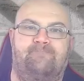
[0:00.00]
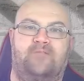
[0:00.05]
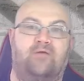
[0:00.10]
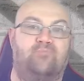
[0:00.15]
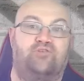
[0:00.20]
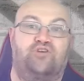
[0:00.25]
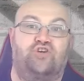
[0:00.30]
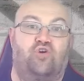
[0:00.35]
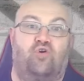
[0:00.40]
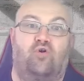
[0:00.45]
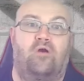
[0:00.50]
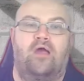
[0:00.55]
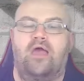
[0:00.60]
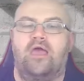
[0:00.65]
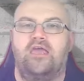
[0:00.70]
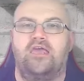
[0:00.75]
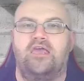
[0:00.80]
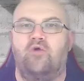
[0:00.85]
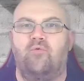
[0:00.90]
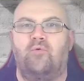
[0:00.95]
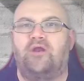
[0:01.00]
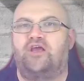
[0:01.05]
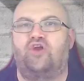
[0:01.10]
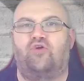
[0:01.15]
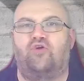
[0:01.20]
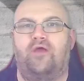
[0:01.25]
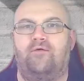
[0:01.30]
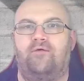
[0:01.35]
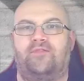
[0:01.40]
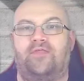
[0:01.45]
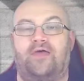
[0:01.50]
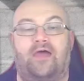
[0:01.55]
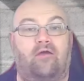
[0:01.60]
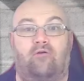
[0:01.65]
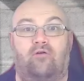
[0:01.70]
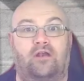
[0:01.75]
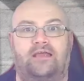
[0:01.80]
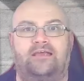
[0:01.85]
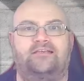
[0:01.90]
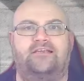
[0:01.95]
I'm sure you would agree with that,
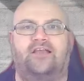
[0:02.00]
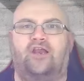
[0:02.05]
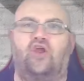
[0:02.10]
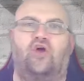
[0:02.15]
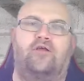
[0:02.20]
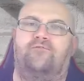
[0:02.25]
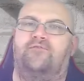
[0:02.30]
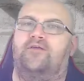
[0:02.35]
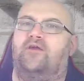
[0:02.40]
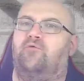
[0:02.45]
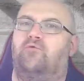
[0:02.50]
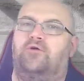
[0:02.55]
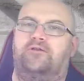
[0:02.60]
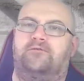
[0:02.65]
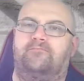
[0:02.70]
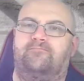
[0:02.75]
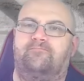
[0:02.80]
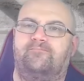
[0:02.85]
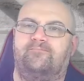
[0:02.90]
or at least a lot of you would.